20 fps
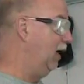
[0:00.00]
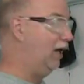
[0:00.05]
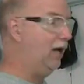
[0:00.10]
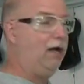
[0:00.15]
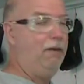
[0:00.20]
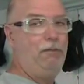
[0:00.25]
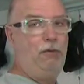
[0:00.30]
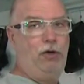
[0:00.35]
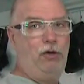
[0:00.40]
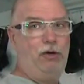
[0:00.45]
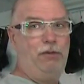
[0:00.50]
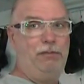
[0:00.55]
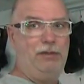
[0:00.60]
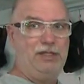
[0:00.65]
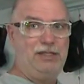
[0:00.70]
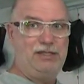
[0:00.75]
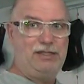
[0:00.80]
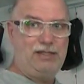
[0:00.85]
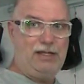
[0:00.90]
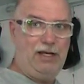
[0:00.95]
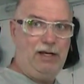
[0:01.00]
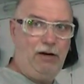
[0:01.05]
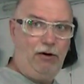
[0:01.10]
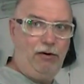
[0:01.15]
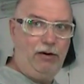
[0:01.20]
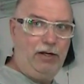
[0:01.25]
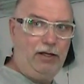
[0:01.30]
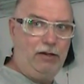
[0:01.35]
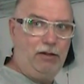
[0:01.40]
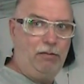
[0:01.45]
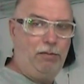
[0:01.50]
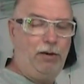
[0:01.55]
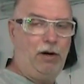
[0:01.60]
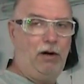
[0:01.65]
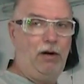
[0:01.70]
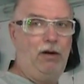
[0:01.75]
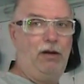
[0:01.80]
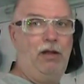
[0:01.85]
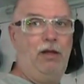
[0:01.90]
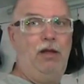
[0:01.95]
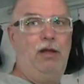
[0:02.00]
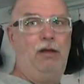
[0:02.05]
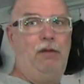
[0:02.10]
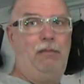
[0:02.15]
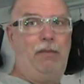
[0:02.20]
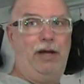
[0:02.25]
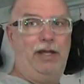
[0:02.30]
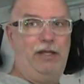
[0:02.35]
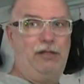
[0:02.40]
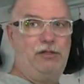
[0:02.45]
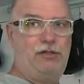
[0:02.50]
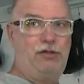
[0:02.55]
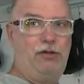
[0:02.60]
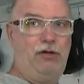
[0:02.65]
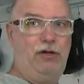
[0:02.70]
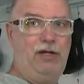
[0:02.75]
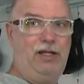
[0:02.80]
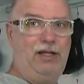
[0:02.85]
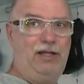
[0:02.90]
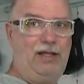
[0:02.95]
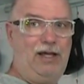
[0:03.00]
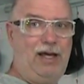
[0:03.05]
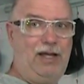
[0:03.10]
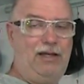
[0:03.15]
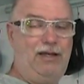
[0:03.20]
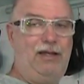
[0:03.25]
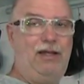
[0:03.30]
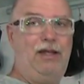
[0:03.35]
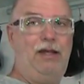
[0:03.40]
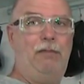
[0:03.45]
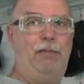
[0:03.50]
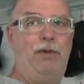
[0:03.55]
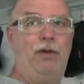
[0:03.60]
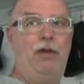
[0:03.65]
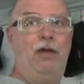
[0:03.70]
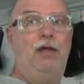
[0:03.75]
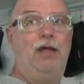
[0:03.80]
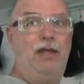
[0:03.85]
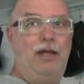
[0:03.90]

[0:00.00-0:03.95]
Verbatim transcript: And I'm going to be centering the part by inserting that tip